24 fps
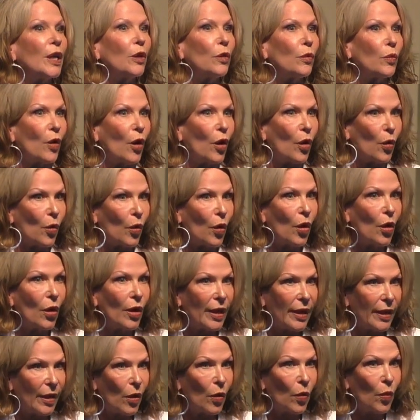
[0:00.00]
grow
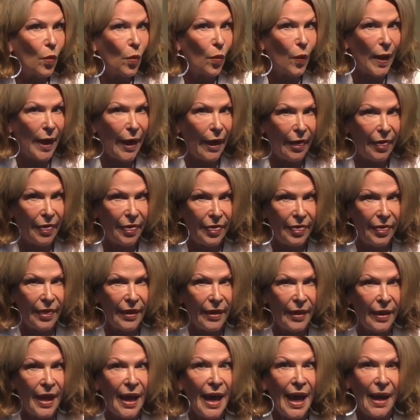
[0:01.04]
with,
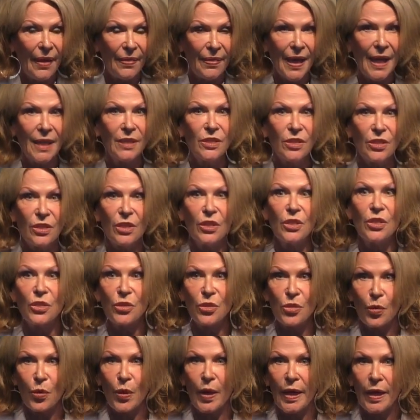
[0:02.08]
and that's the
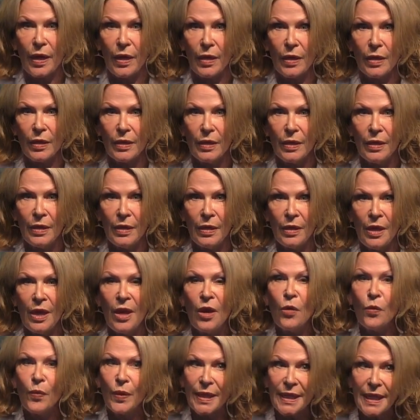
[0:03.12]
soil.
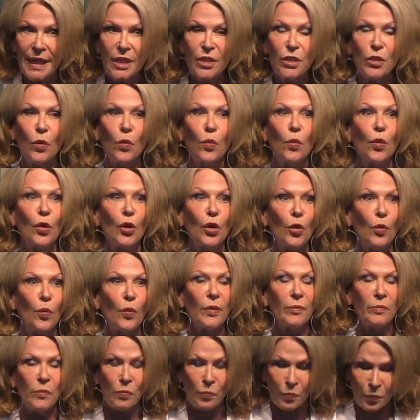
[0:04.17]
We need to work
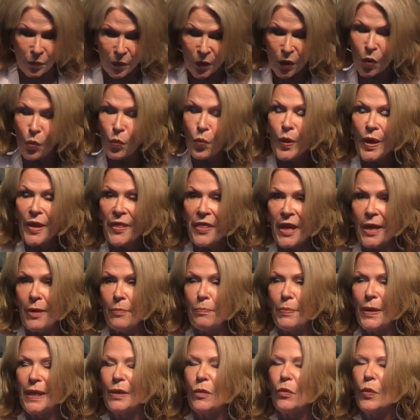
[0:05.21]
with it,
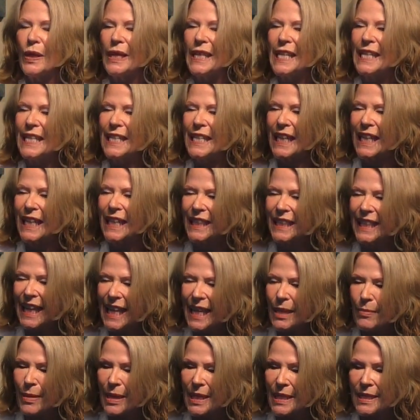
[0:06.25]
but we need to
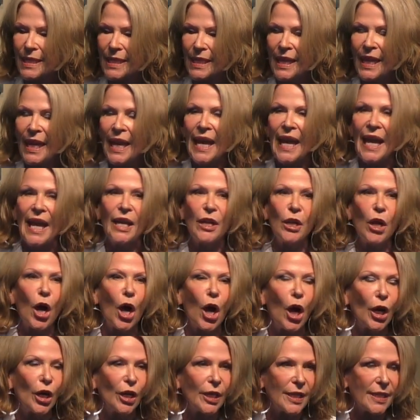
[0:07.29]
claim it and
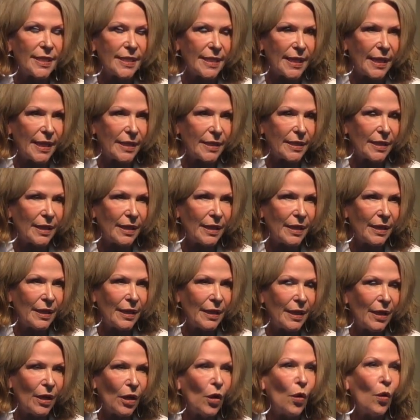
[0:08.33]
harness it.
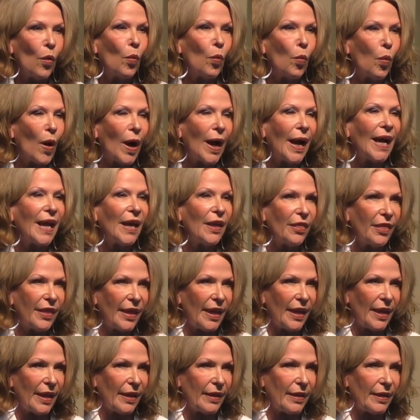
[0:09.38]
Why
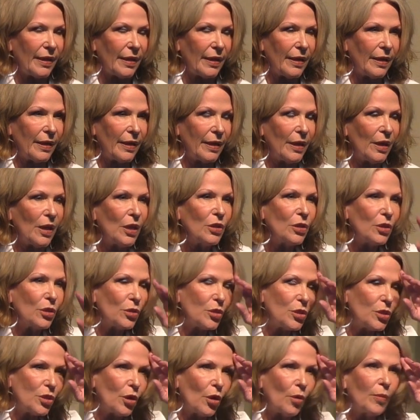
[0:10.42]
then do
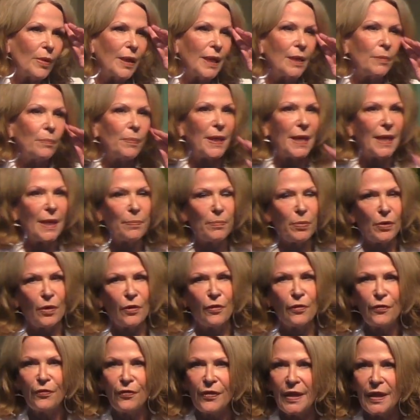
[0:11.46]
so many people
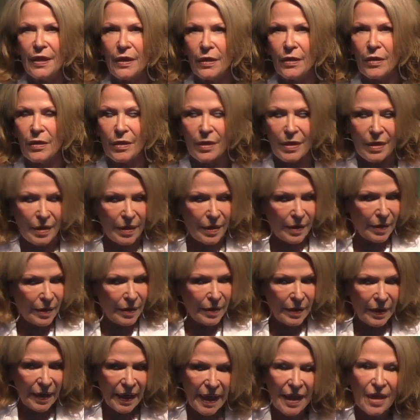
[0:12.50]
feel
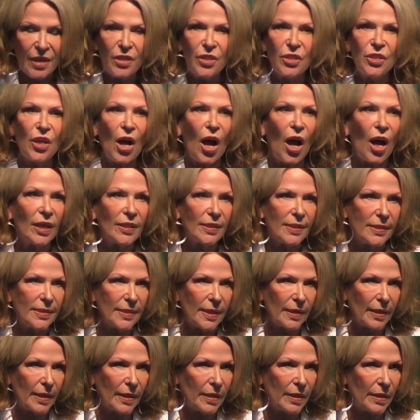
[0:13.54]

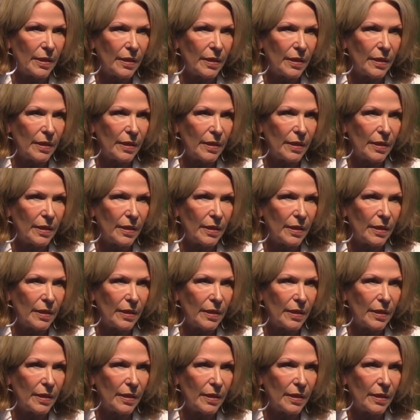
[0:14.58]
exhausted,